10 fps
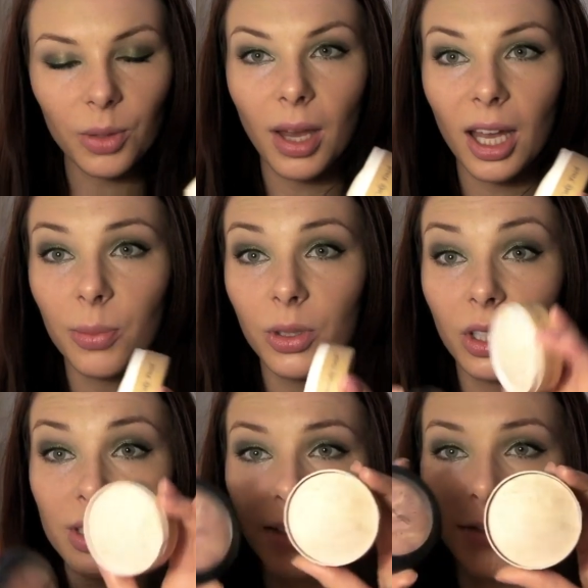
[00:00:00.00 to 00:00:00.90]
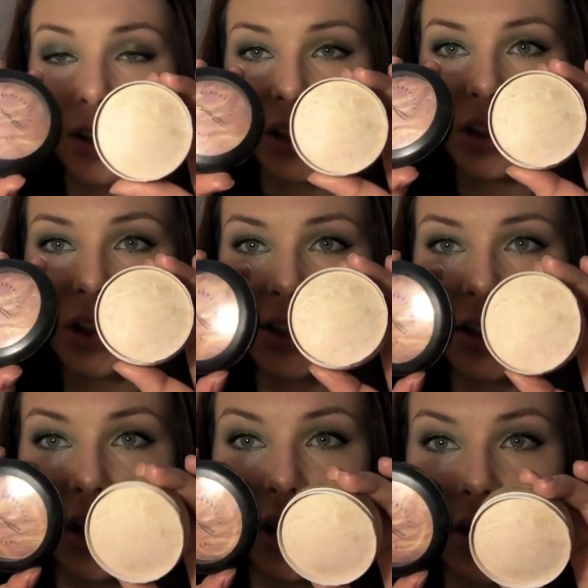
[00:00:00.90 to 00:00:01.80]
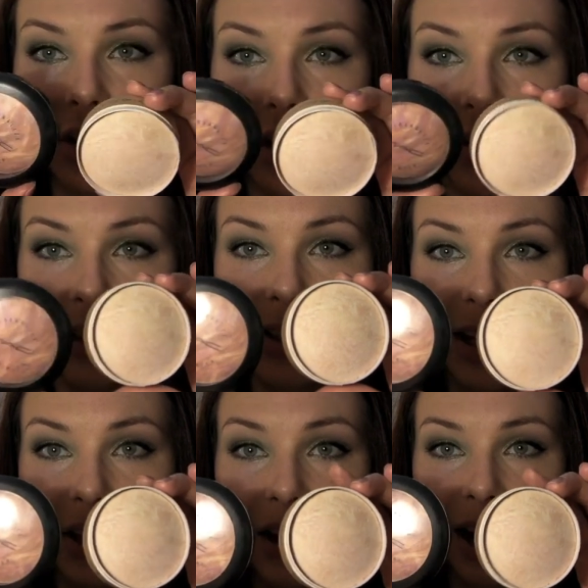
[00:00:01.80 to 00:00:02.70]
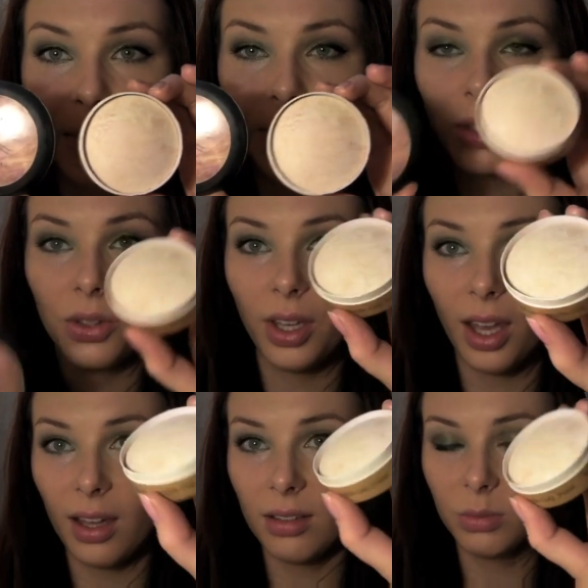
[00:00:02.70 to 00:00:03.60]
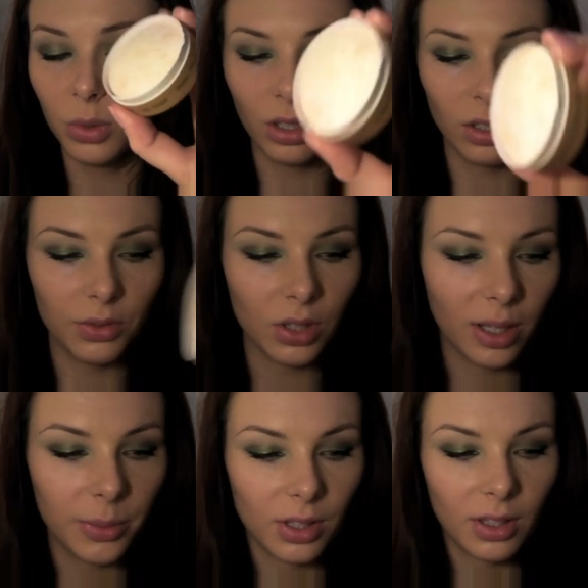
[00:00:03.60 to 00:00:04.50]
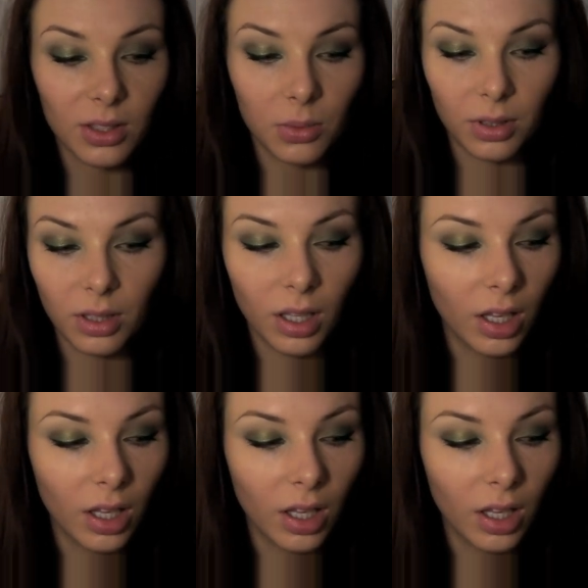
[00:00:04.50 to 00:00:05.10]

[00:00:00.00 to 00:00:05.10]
The MAC Mineralized Skin Finish is only 10 grams, so you get 1.5 times in this one.